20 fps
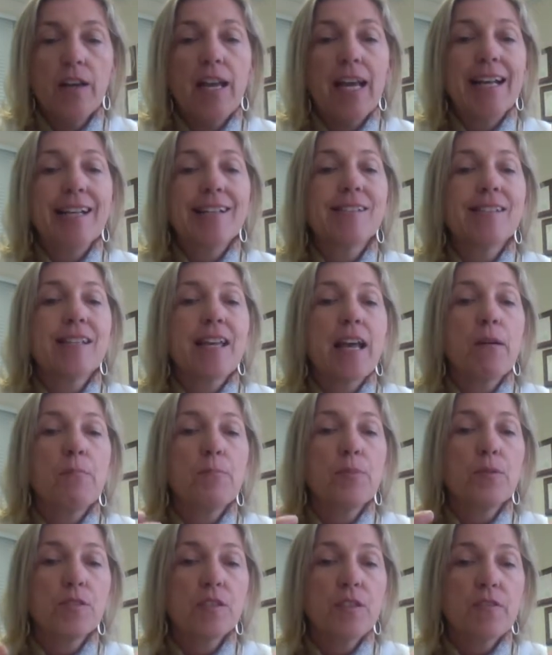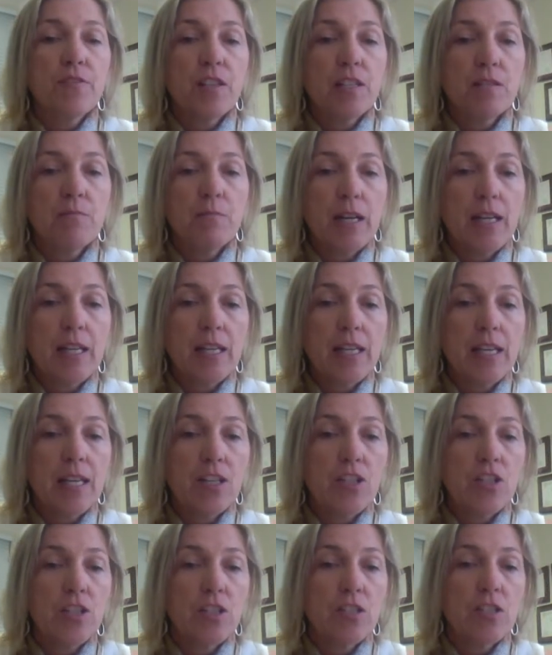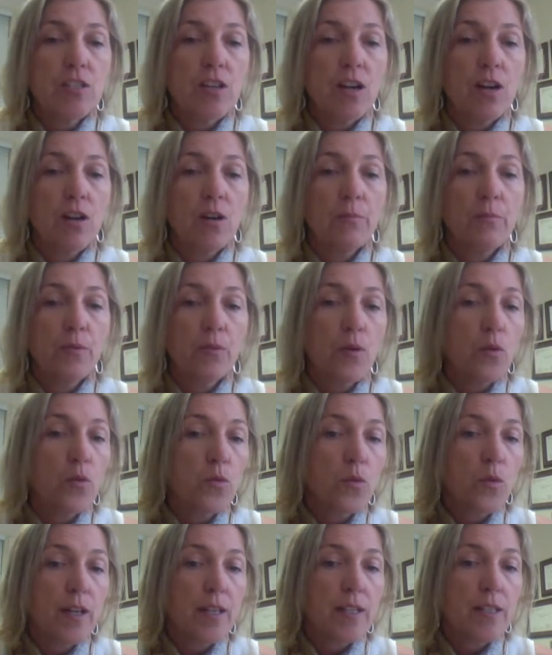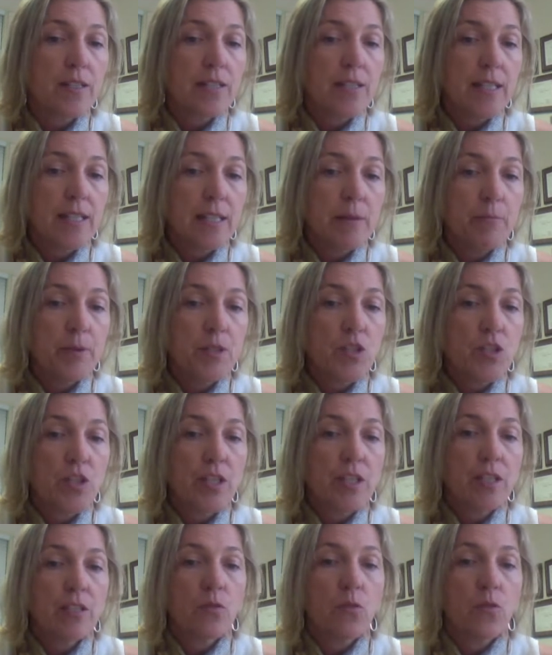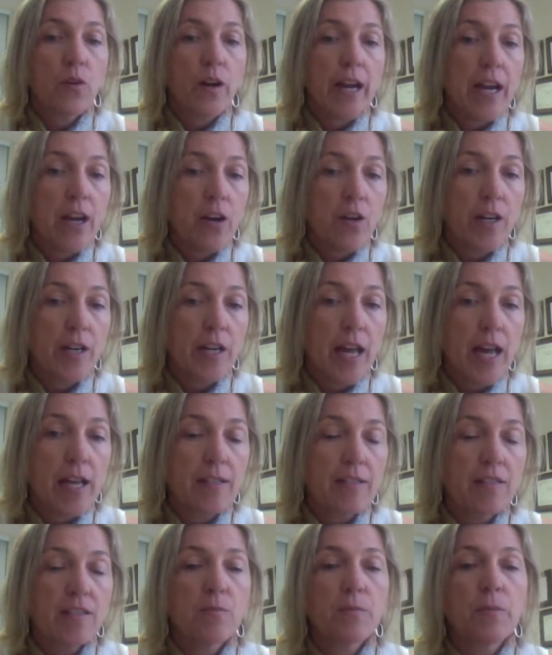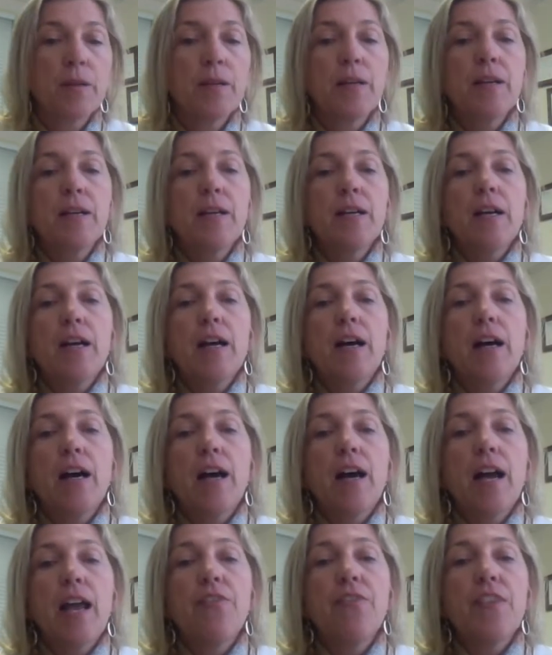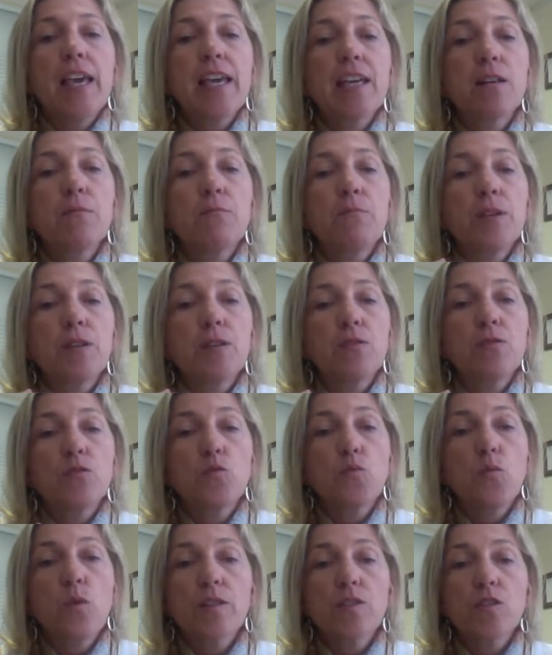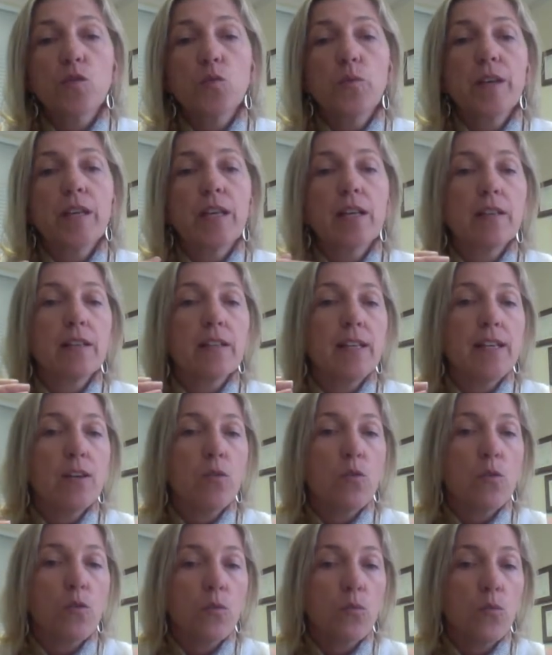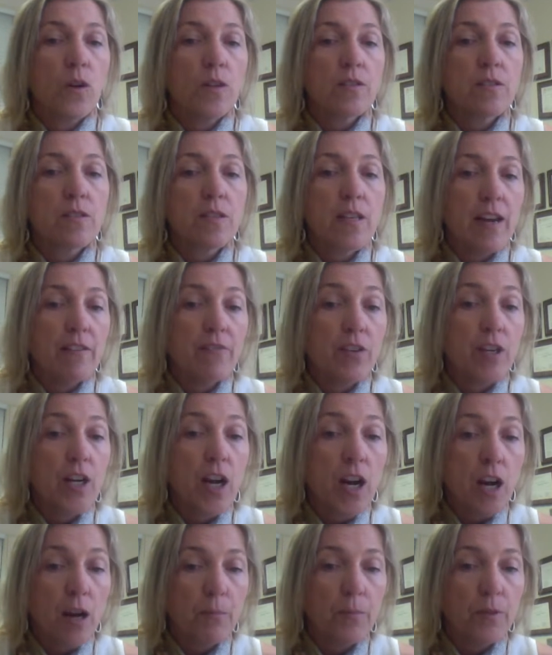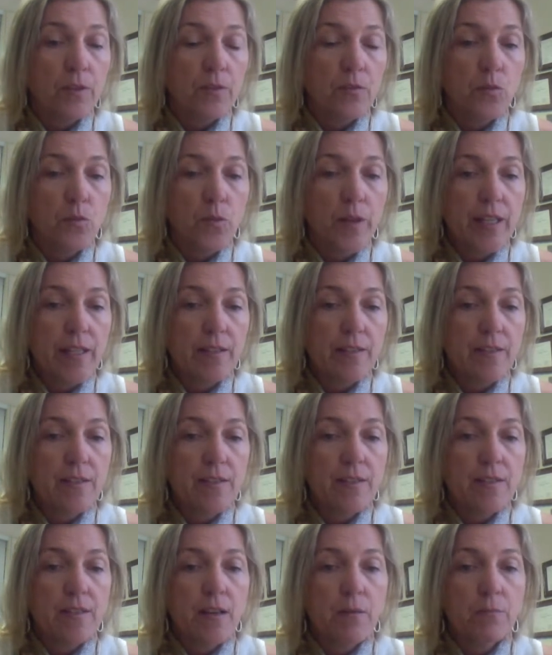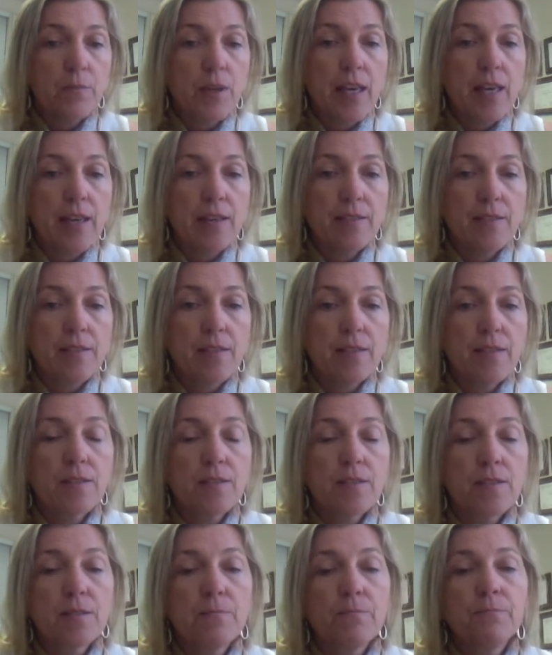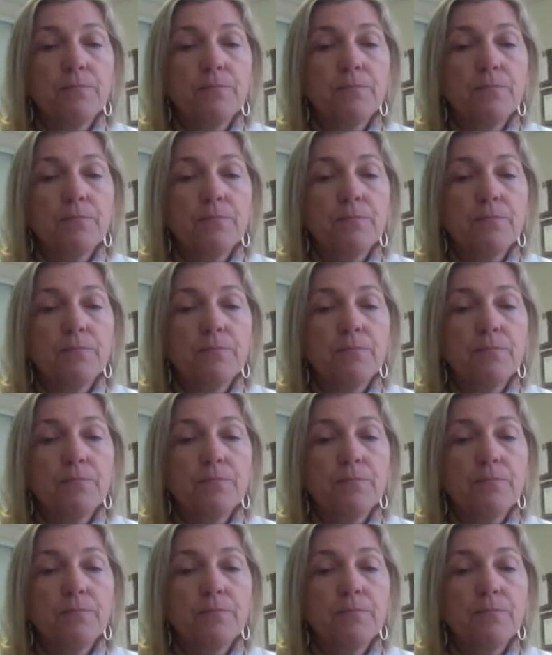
Examples of these medications are Procrit, Epogen, or Aranesp, and they can be used once weekly or once every couple of weeks in some cases.